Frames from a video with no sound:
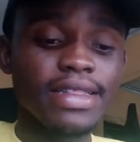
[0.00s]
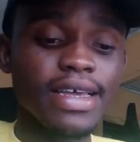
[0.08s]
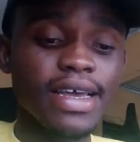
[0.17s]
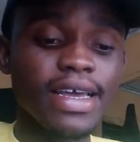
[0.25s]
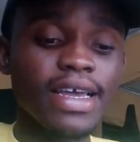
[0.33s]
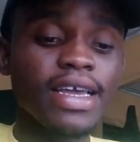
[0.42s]

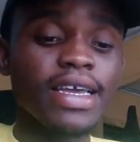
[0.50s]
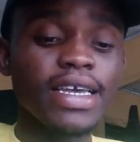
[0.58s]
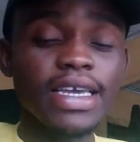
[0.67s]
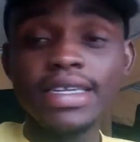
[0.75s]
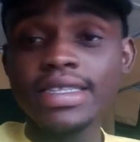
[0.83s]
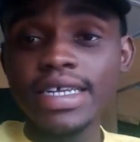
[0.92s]
there
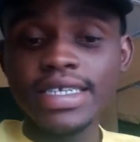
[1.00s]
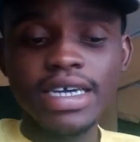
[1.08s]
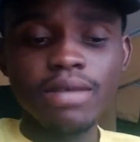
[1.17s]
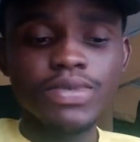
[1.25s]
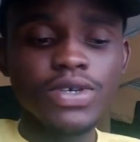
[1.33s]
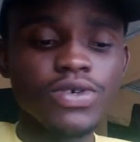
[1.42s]
in the
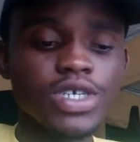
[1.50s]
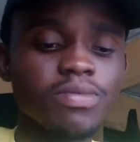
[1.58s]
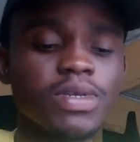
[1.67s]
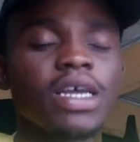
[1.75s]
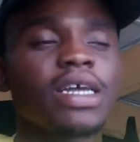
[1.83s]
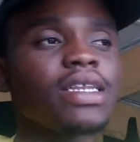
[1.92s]
championship.
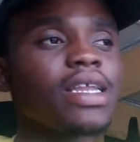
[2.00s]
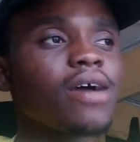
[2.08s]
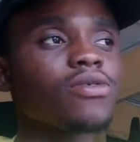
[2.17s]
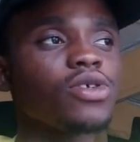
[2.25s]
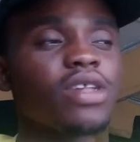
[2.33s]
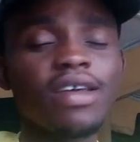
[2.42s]

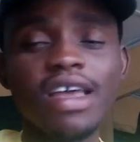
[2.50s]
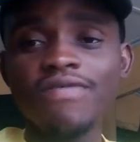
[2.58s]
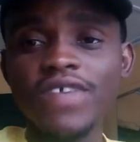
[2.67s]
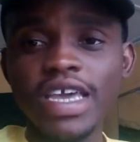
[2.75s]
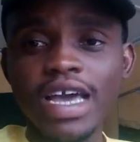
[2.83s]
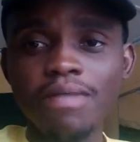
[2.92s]
Now to the
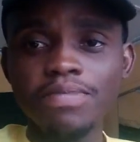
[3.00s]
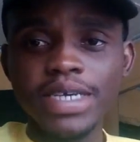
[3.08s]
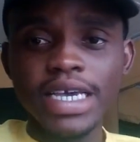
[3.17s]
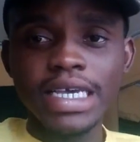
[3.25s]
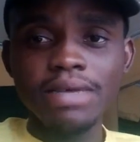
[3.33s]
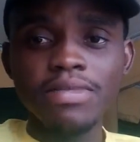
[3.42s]
FA Cup
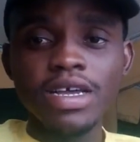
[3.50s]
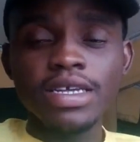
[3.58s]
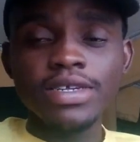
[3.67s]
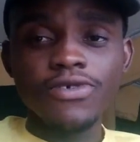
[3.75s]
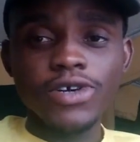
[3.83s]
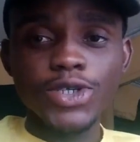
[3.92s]
game,
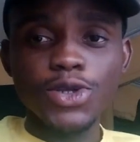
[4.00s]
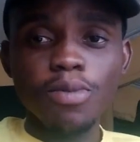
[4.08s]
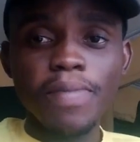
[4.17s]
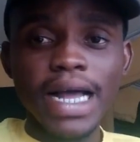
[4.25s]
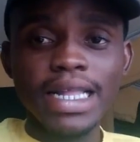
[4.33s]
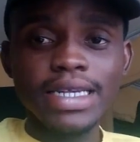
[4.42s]
Crystal
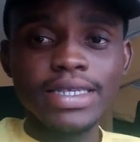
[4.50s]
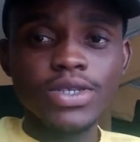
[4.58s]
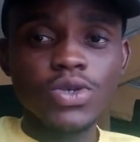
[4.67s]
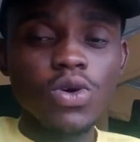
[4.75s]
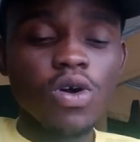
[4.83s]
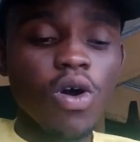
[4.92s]
Palace
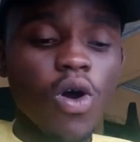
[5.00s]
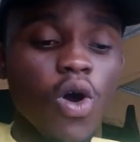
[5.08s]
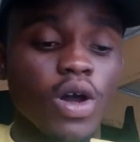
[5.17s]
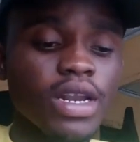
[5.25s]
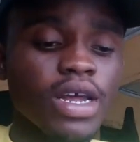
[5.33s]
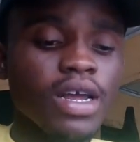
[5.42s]
took
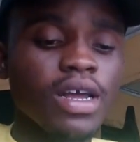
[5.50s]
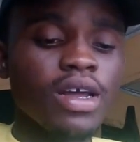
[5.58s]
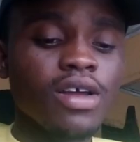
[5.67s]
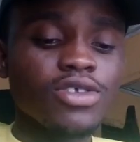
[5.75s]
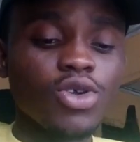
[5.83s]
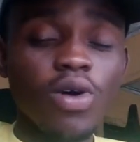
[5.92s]
on
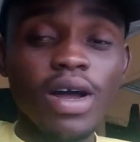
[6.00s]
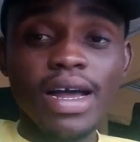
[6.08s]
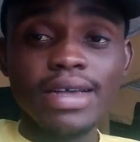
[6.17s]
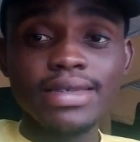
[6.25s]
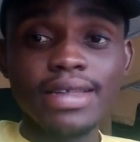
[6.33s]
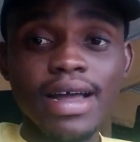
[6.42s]

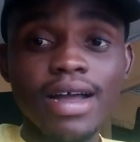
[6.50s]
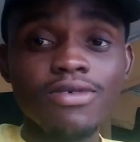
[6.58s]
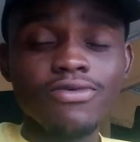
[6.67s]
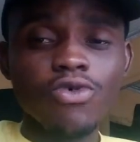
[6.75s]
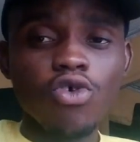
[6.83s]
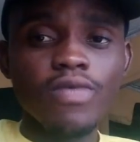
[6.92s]
Doncaster
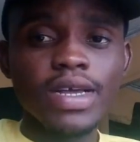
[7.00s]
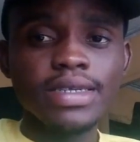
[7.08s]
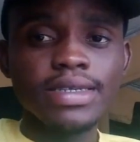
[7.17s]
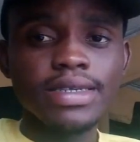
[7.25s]
Rovers.